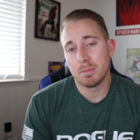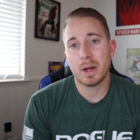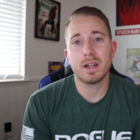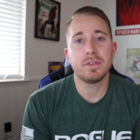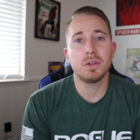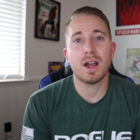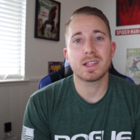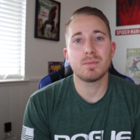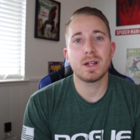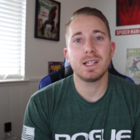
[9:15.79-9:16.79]
But if you
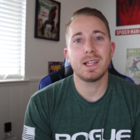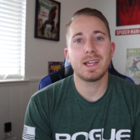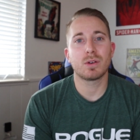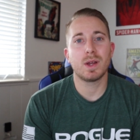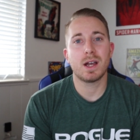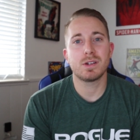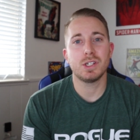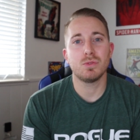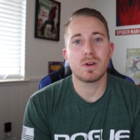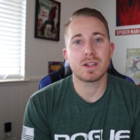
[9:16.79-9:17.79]
got the money laying around
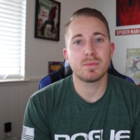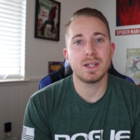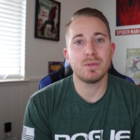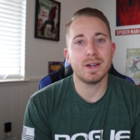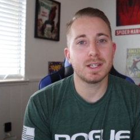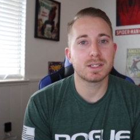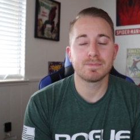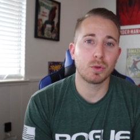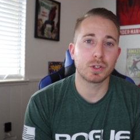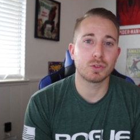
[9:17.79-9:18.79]
and you want them anyways,
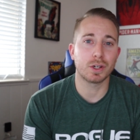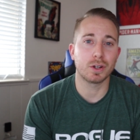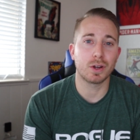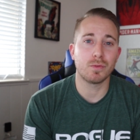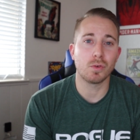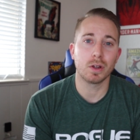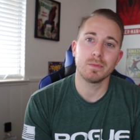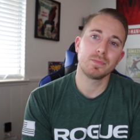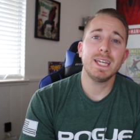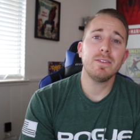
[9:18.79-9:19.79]
pull the trigger, go for
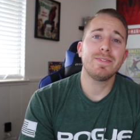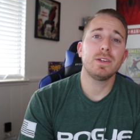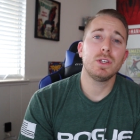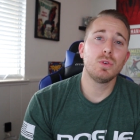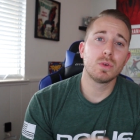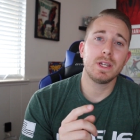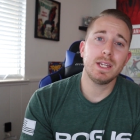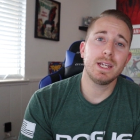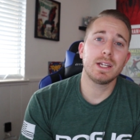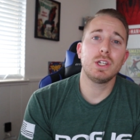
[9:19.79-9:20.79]
it. If you are
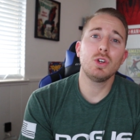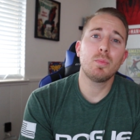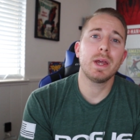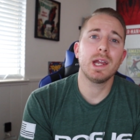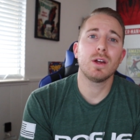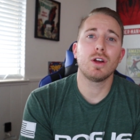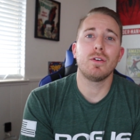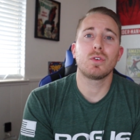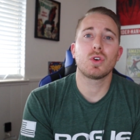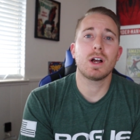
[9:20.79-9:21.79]
needing a new pair
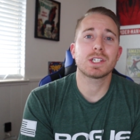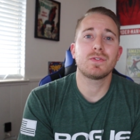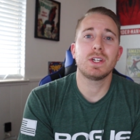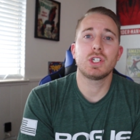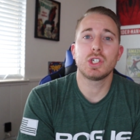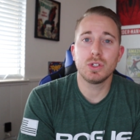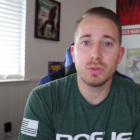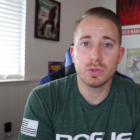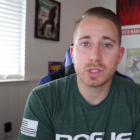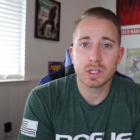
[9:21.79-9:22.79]
of CrossFit
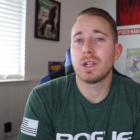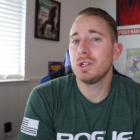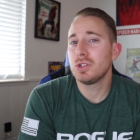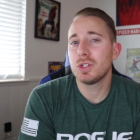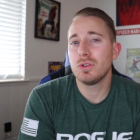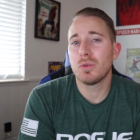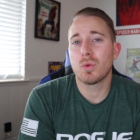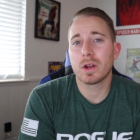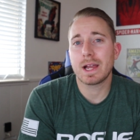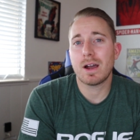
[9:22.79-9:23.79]
shoes, a new shoe to
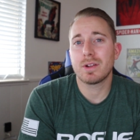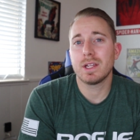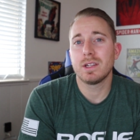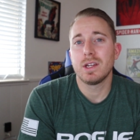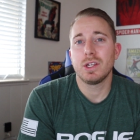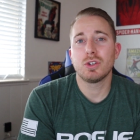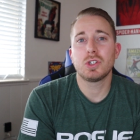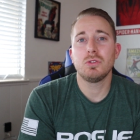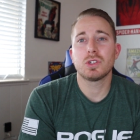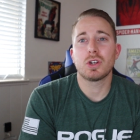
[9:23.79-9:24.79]
work out in, your
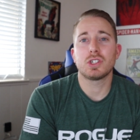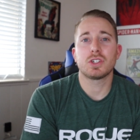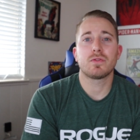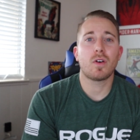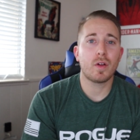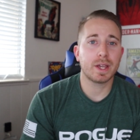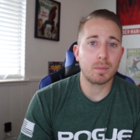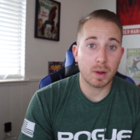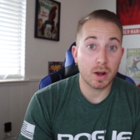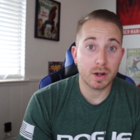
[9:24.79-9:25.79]
shoes are just falling
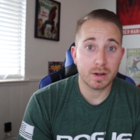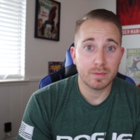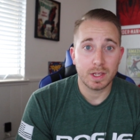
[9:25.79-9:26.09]
apart,